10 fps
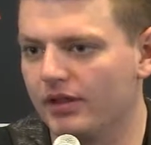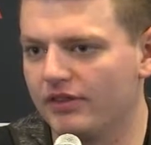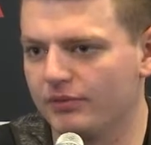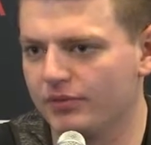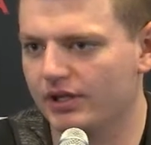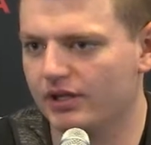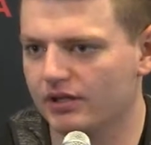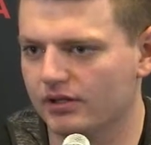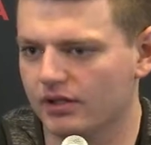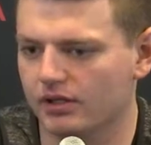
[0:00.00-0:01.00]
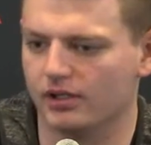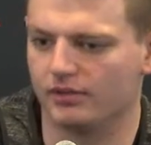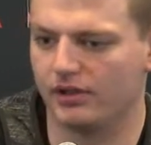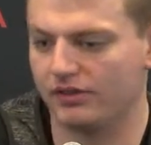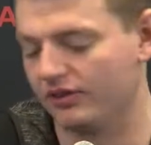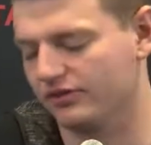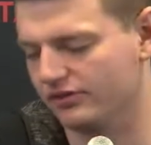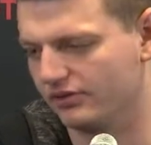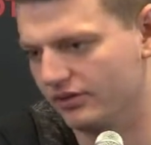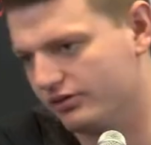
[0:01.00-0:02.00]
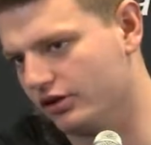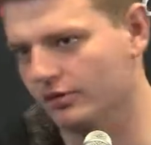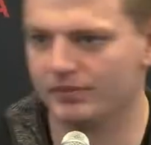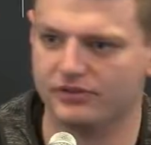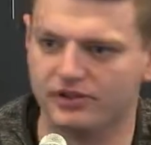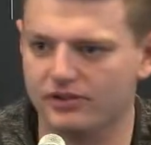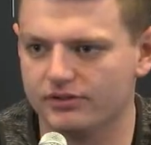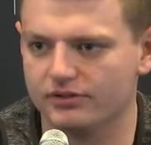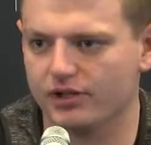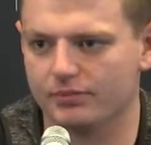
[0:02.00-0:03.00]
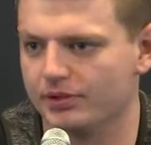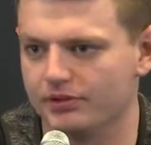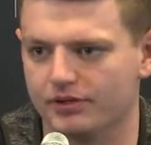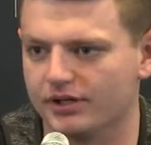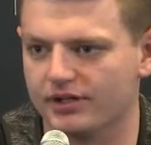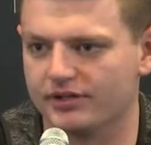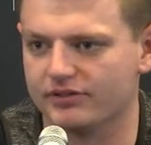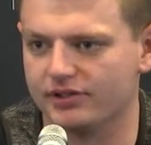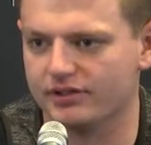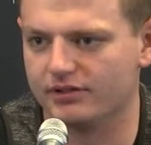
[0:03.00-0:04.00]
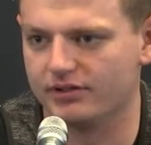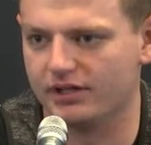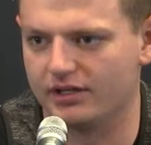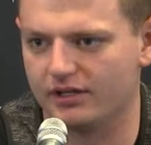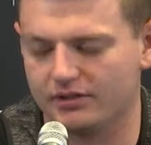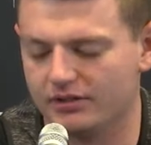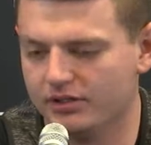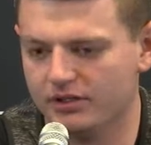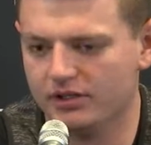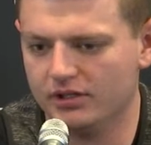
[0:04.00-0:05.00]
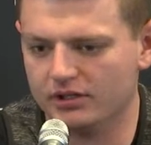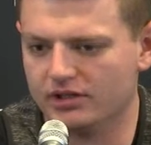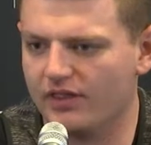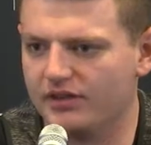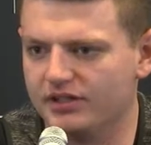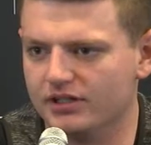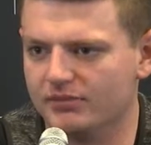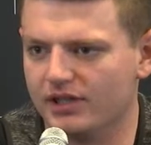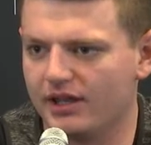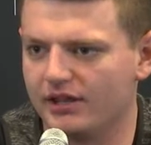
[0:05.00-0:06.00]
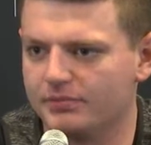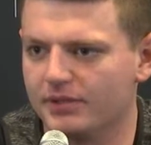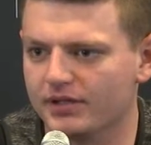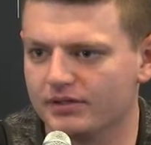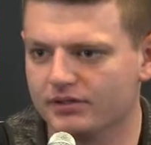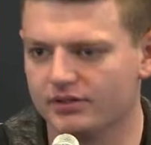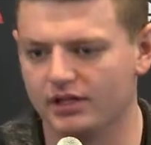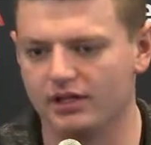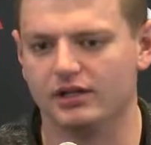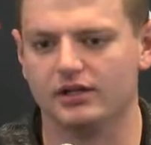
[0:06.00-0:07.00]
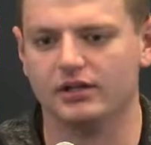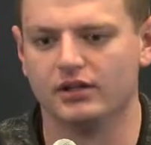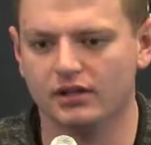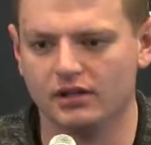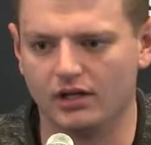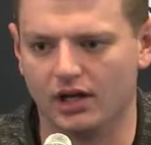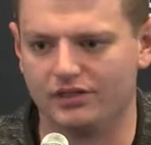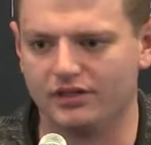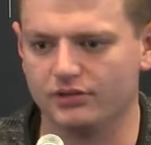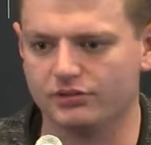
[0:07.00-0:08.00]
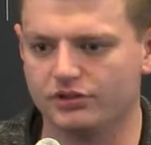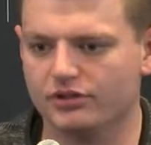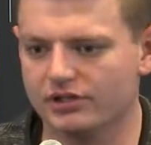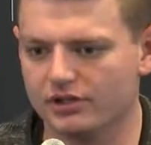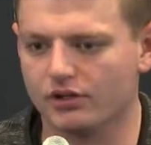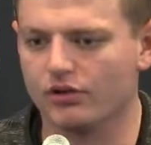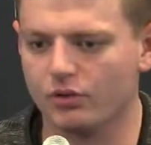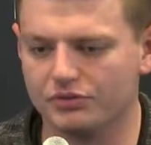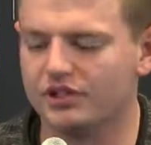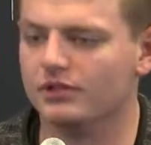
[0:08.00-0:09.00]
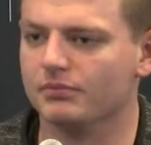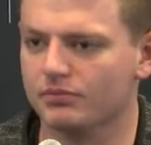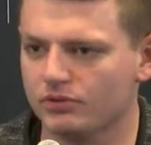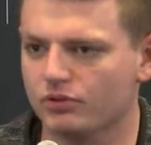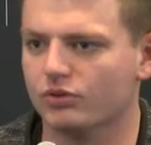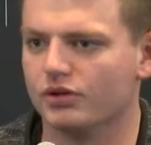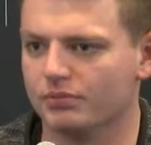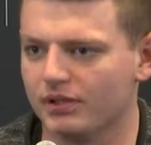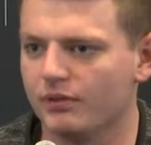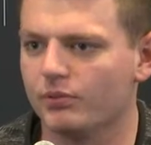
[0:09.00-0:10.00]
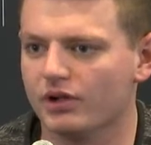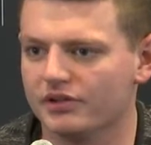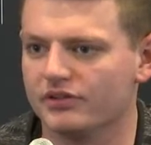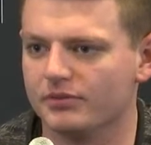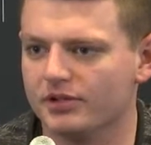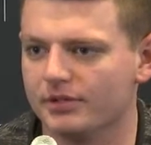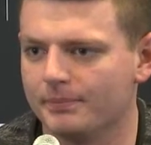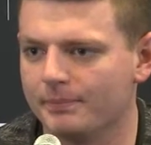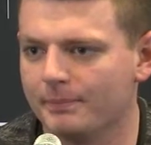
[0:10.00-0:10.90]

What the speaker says: I think we had, Sharpe and Z, these two guys played great last night, and they kind of led the team in that aspect. And I think it was good to get a whole team going, playing well at the same time.